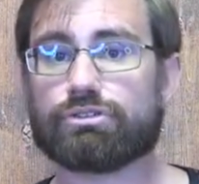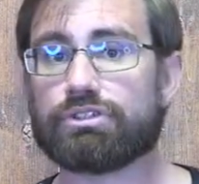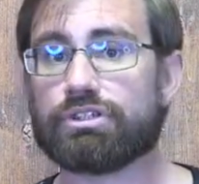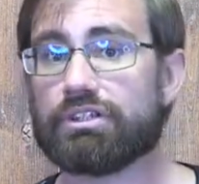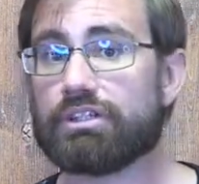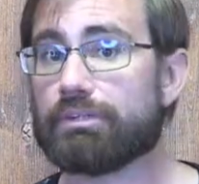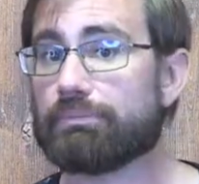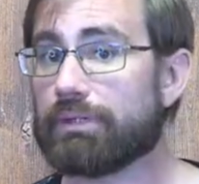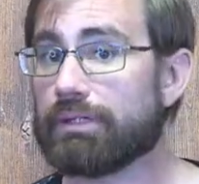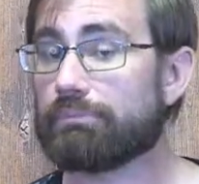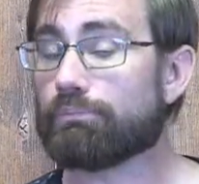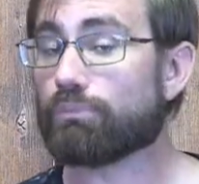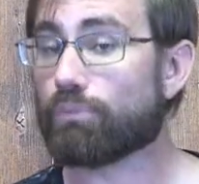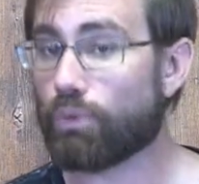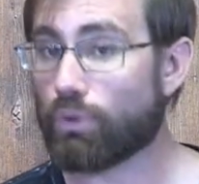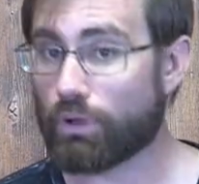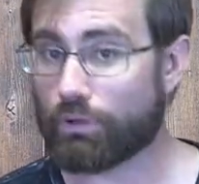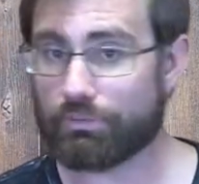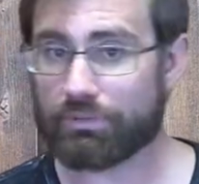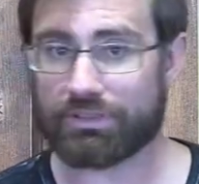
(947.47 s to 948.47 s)
tend to be
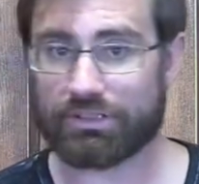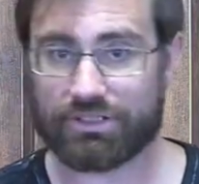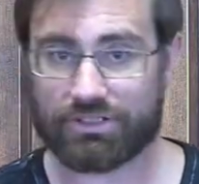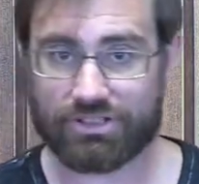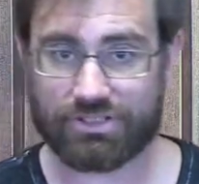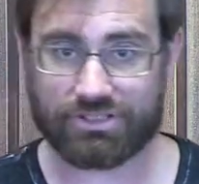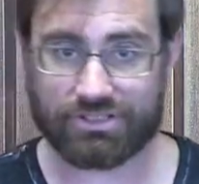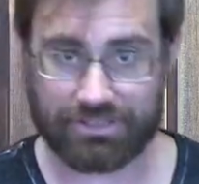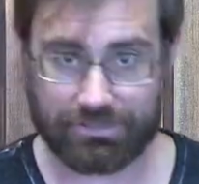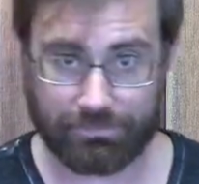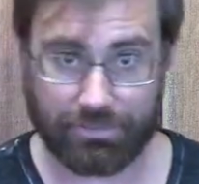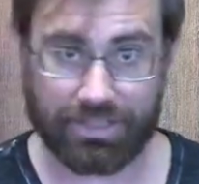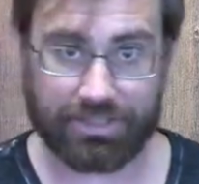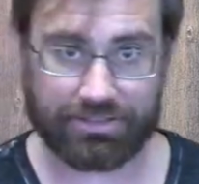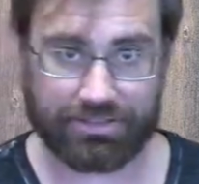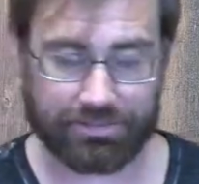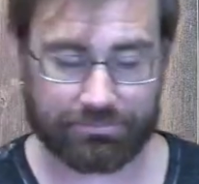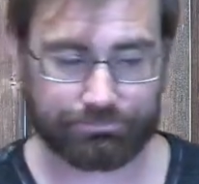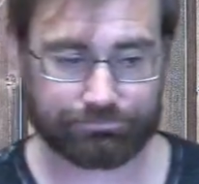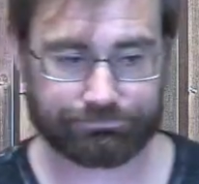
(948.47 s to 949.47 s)
more religiously
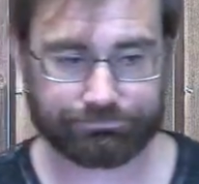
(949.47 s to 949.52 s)
minded,